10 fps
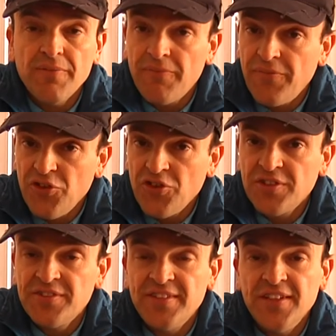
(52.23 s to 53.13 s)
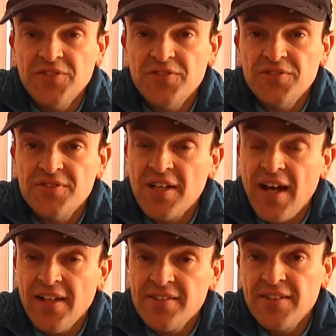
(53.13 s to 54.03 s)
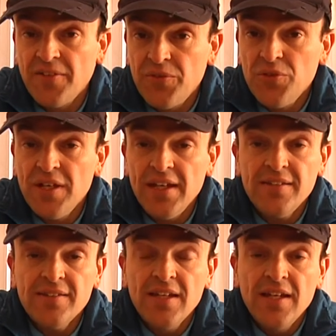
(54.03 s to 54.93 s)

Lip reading: fishing season starts in a few days,